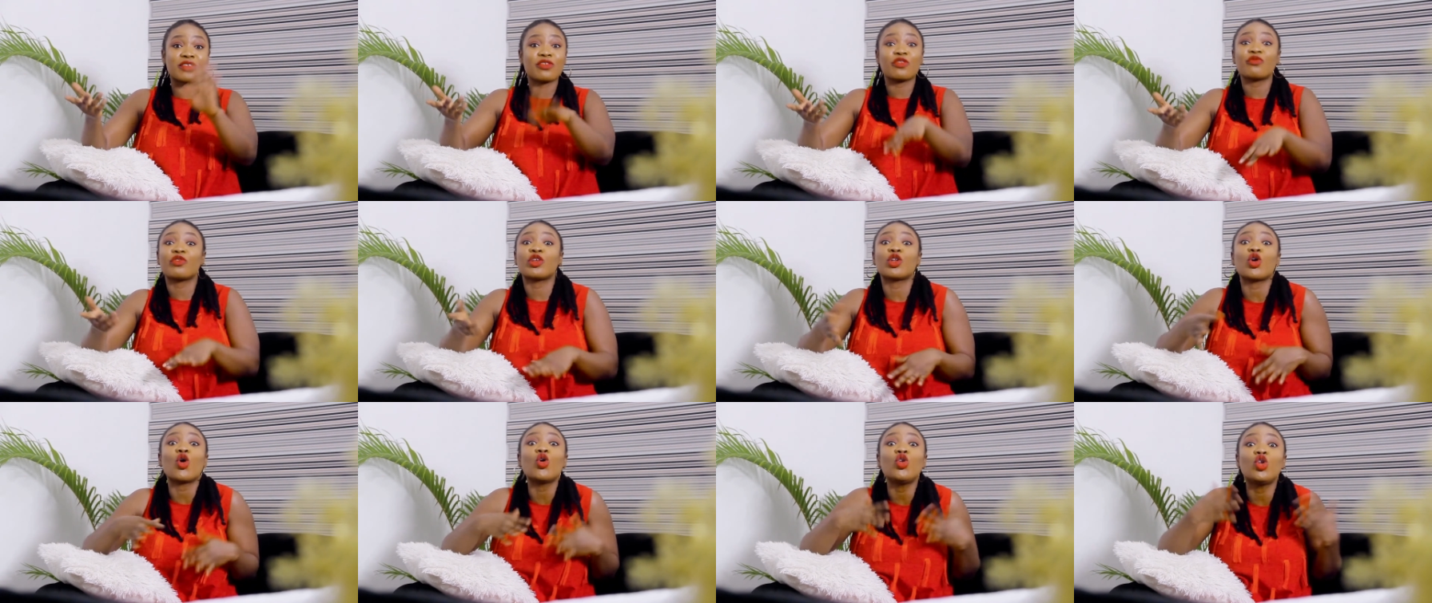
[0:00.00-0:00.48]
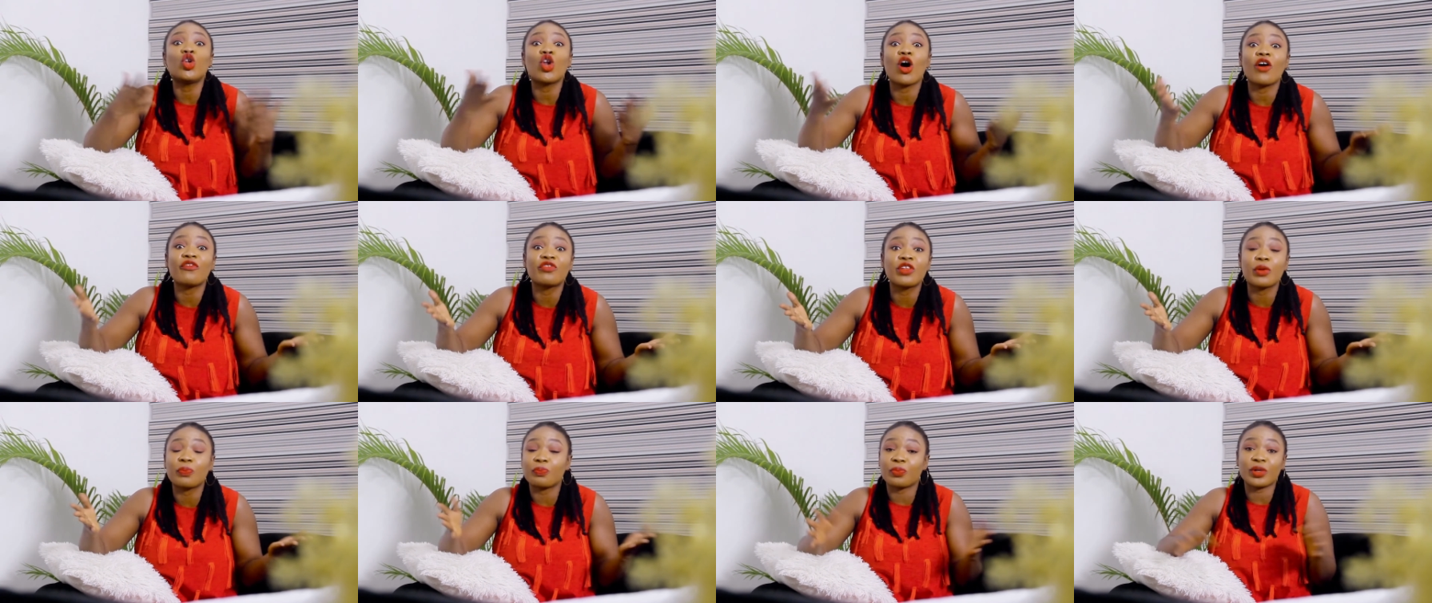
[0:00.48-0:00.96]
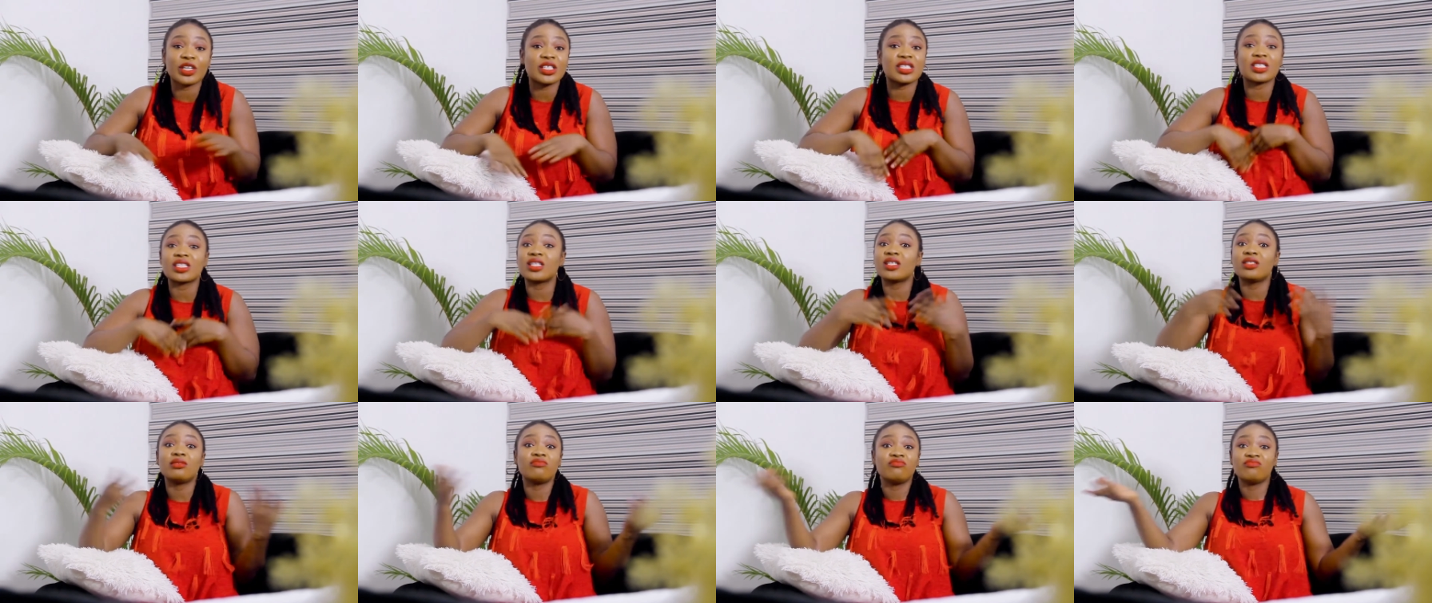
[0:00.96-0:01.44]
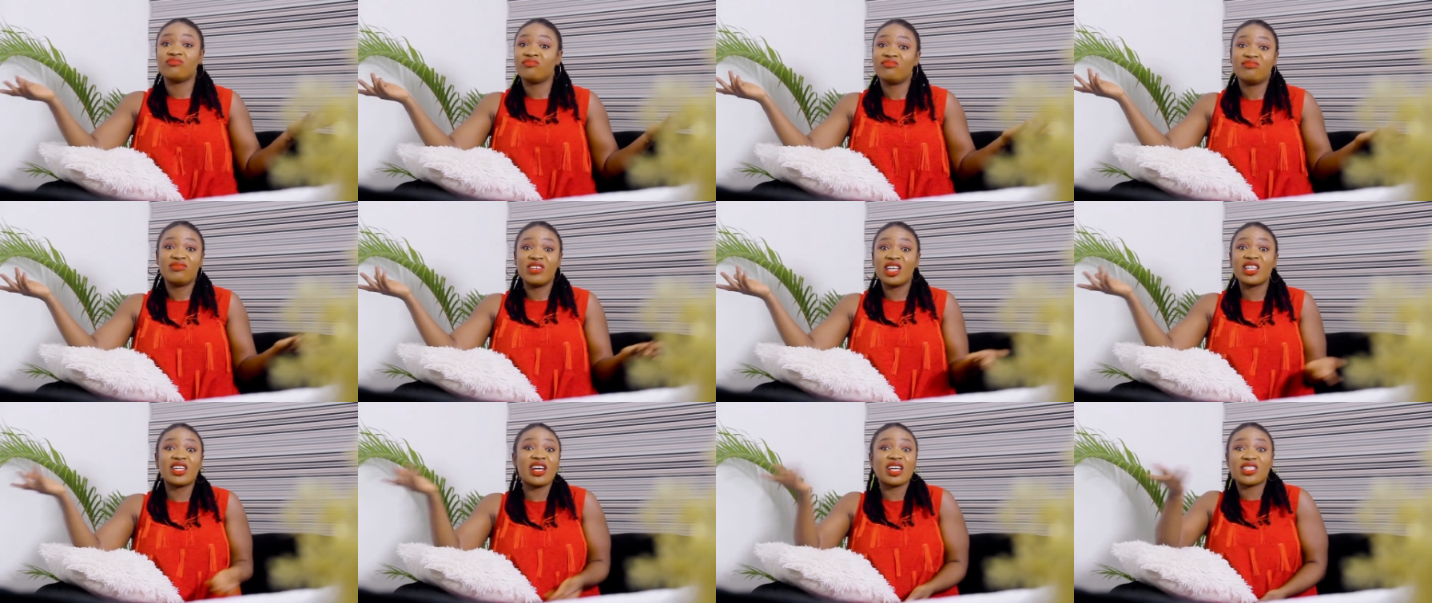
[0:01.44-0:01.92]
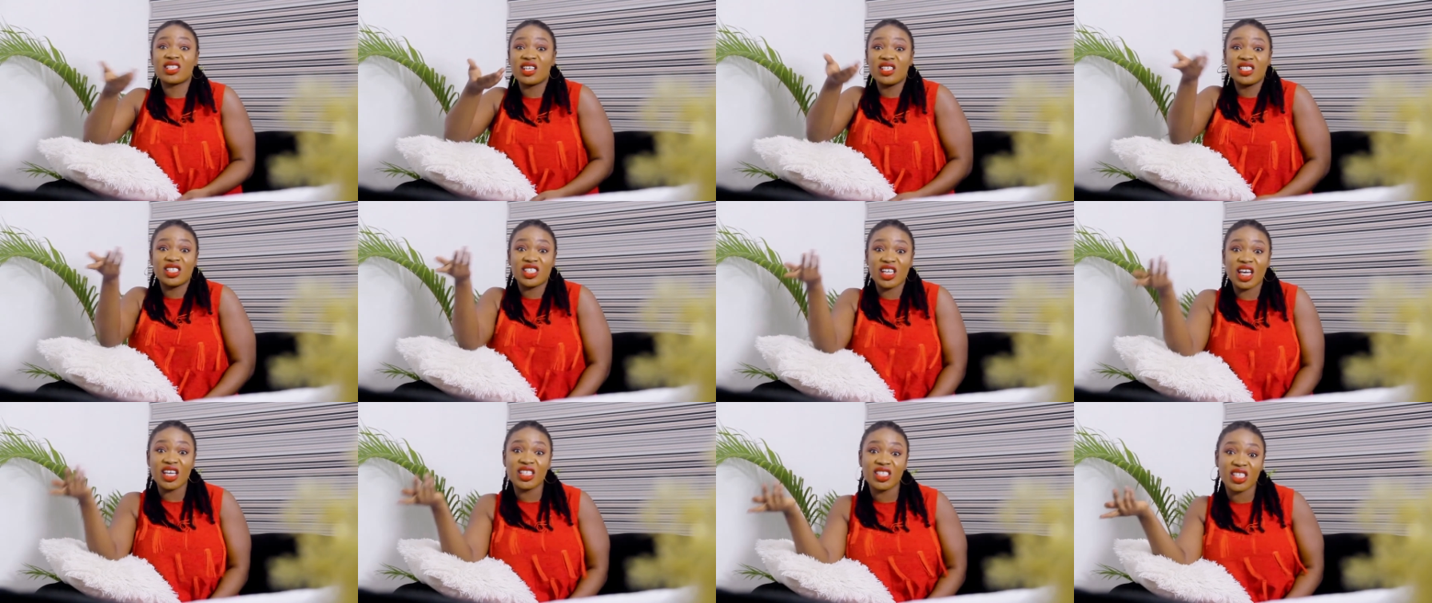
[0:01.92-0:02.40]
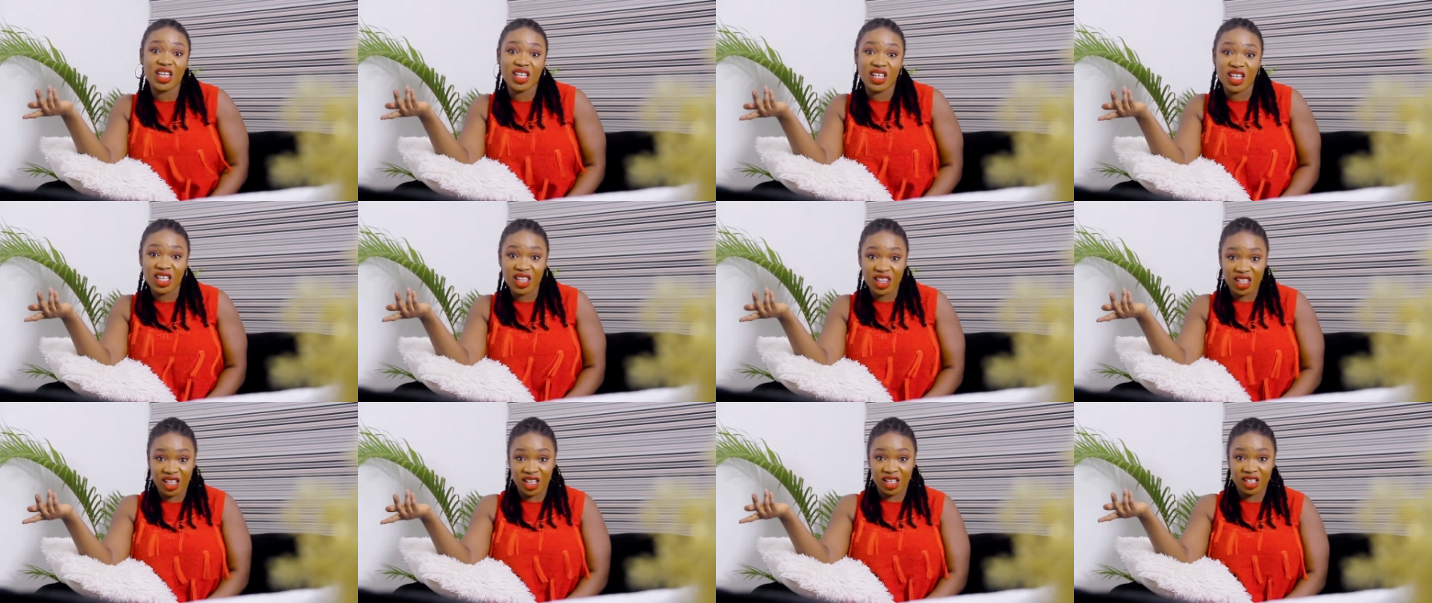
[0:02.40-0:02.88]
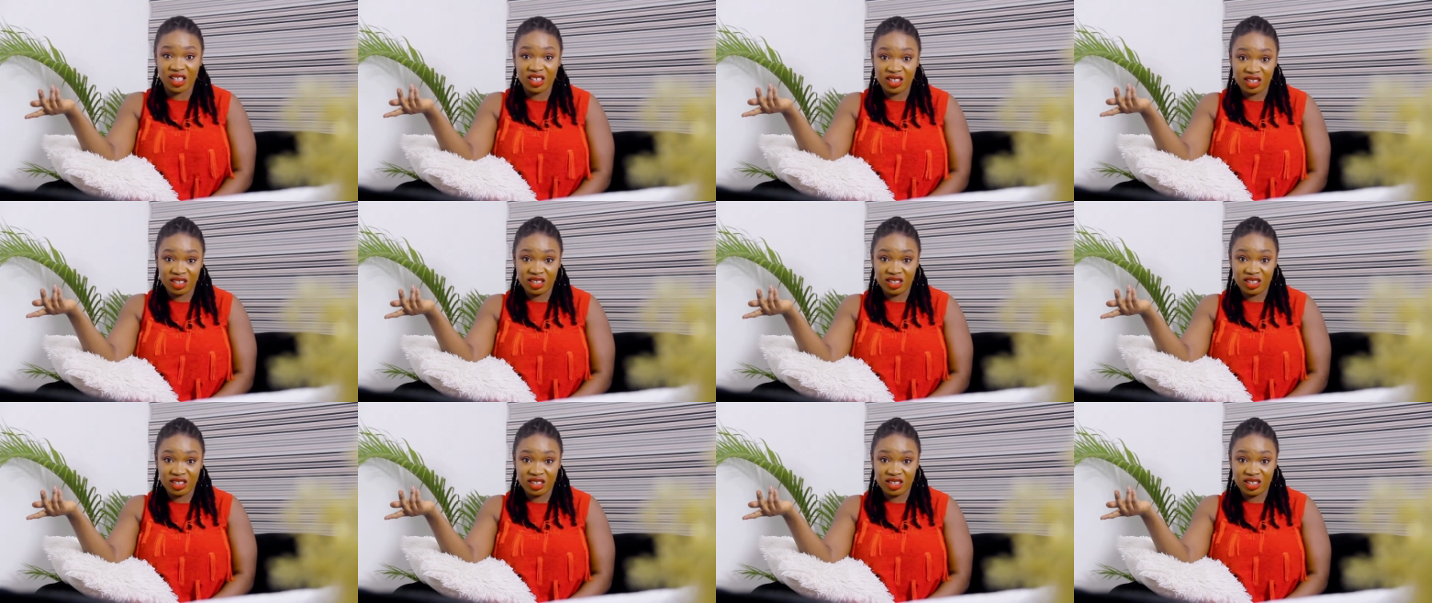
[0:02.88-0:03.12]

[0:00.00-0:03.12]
If you don't love the person, it doesn't change anything.